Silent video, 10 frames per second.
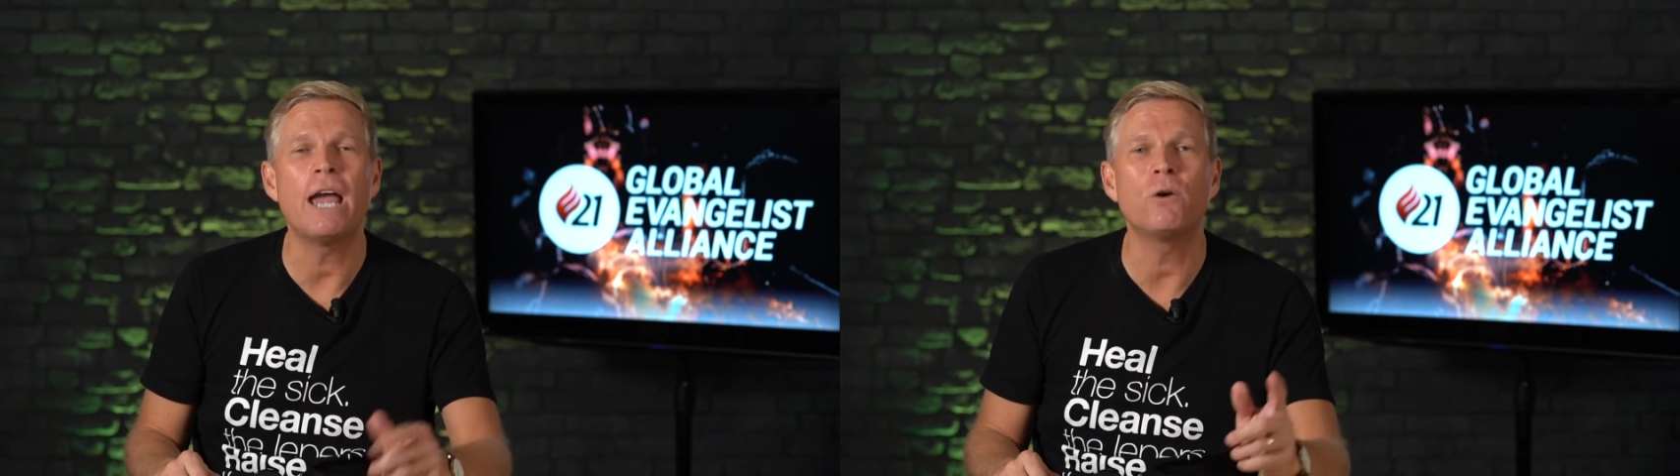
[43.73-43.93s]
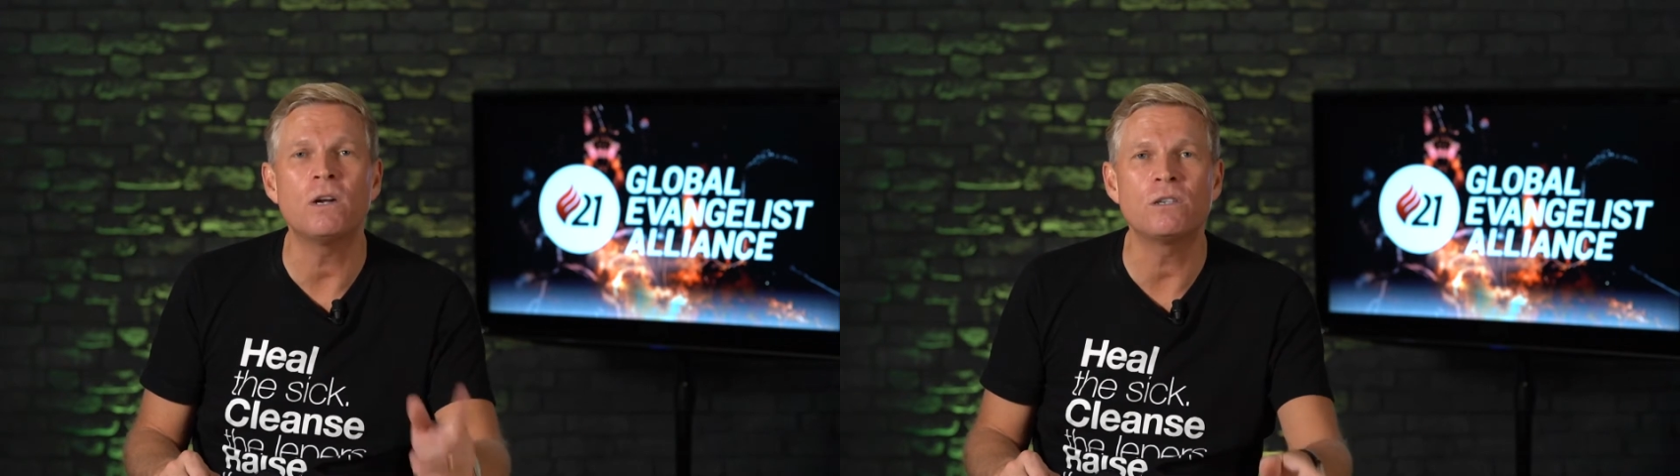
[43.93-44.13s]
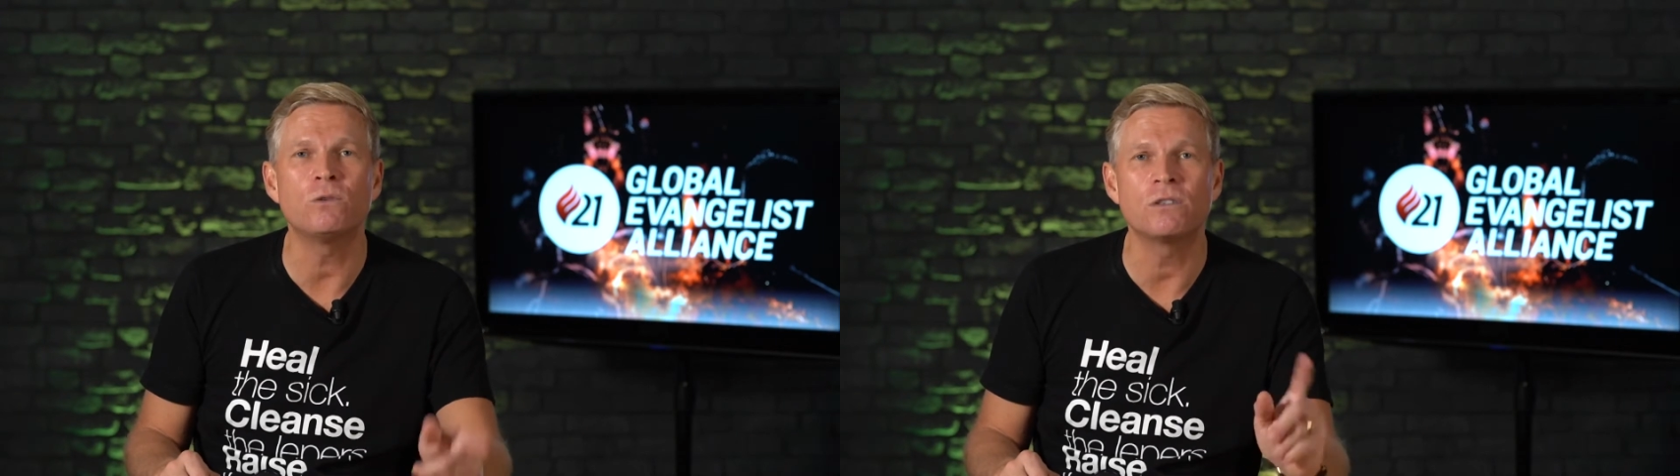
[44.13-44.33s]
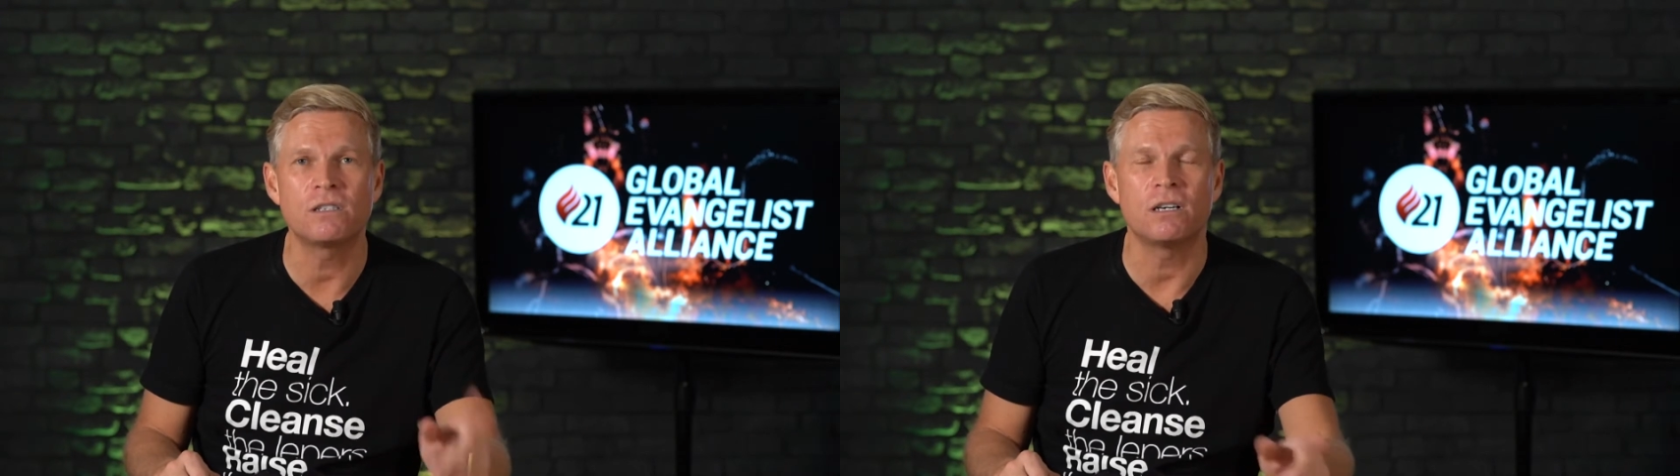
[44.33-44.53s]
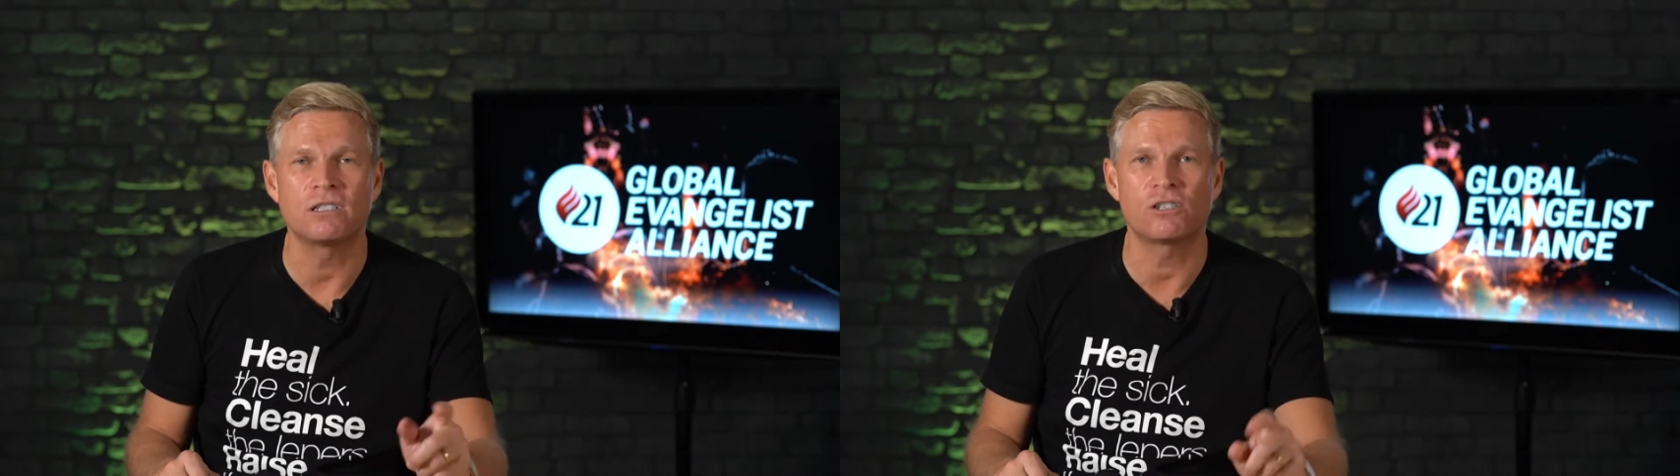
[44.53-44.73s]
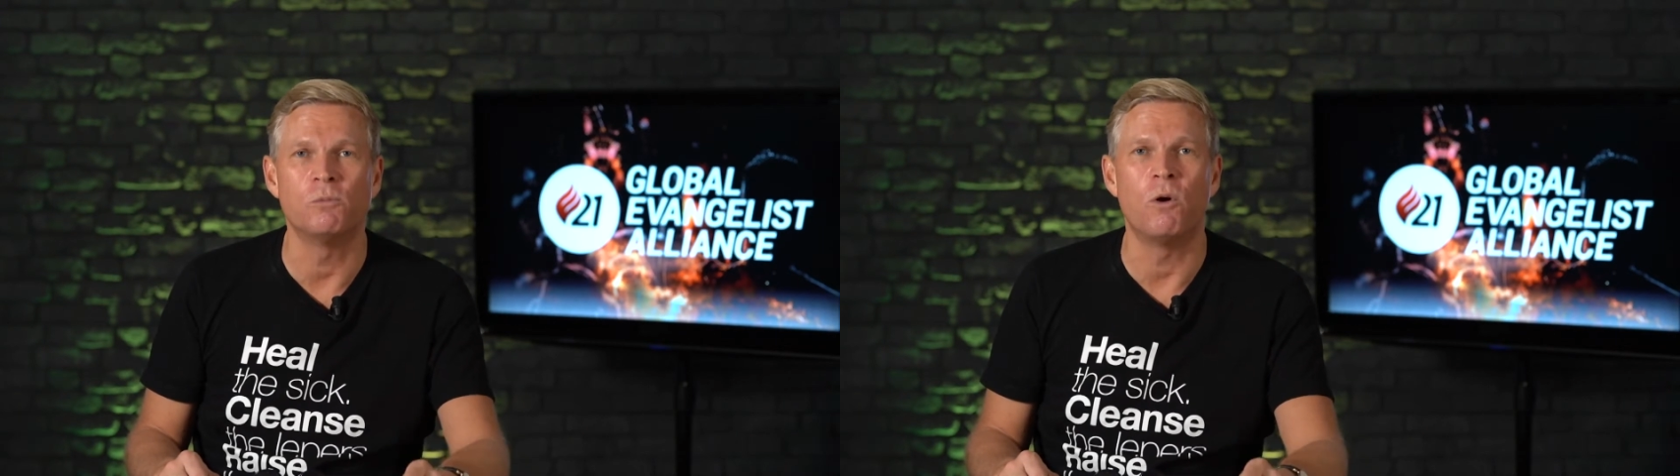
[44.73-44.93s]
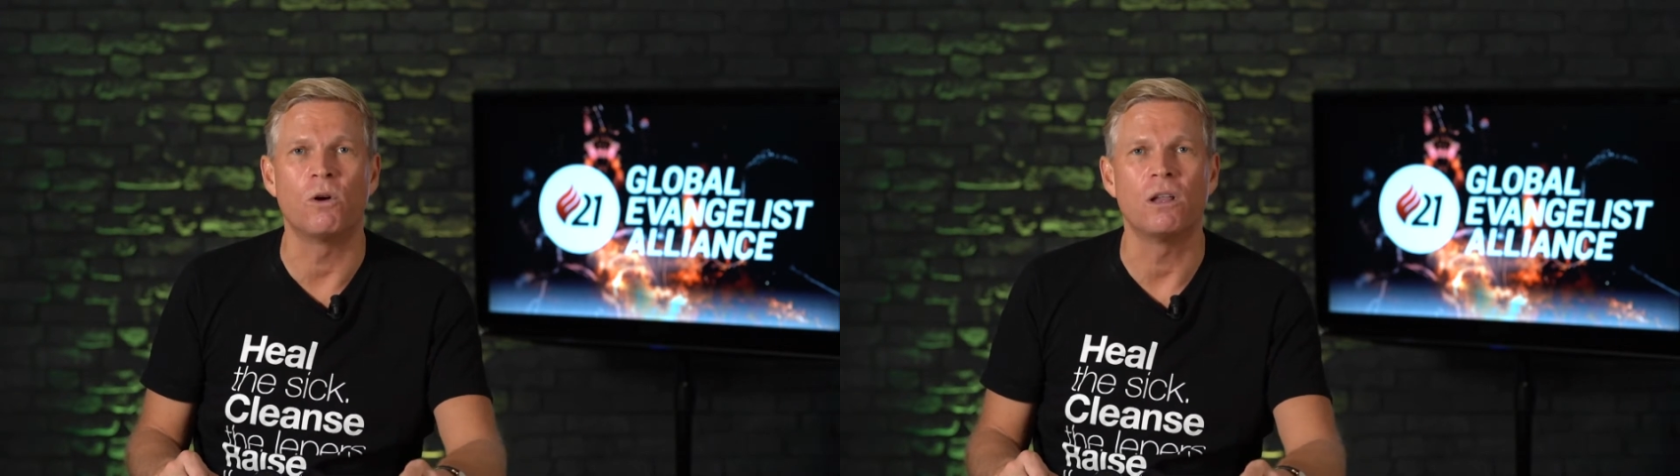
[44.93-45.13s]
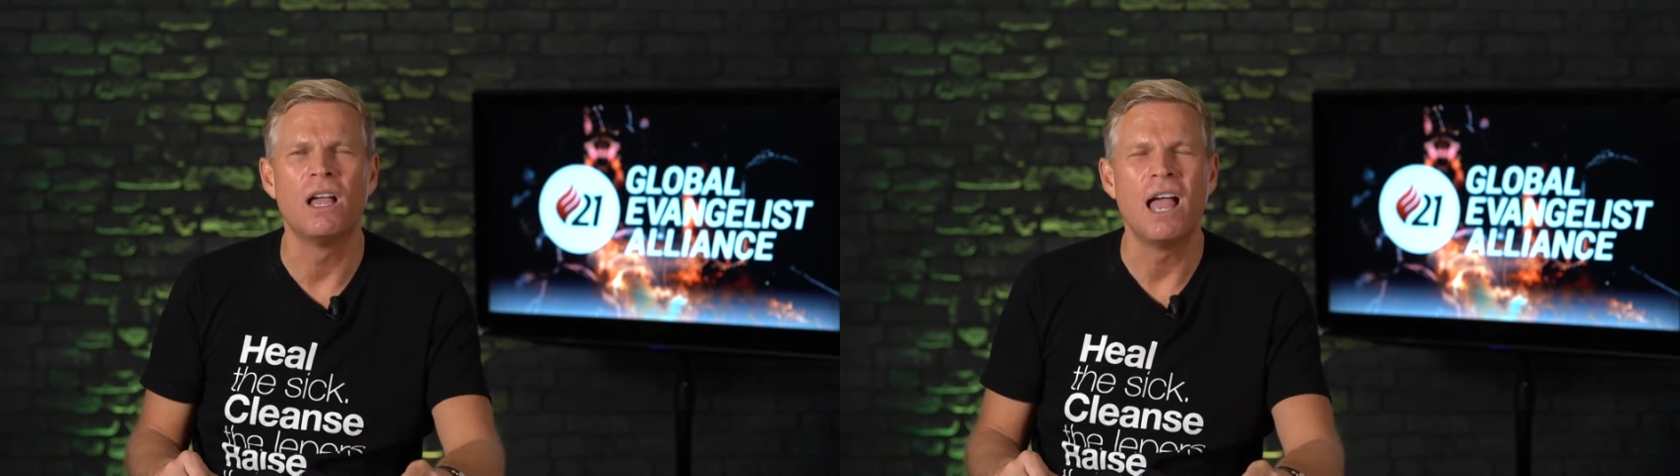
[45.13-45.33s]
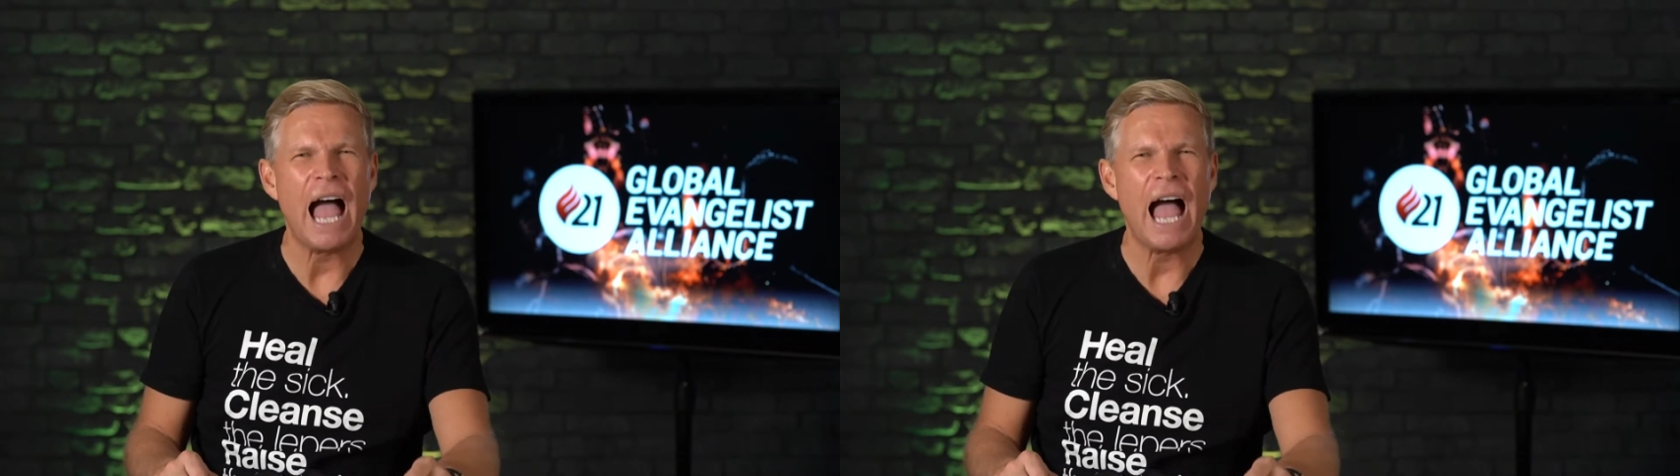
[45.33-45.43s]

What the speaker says: I want you to start small.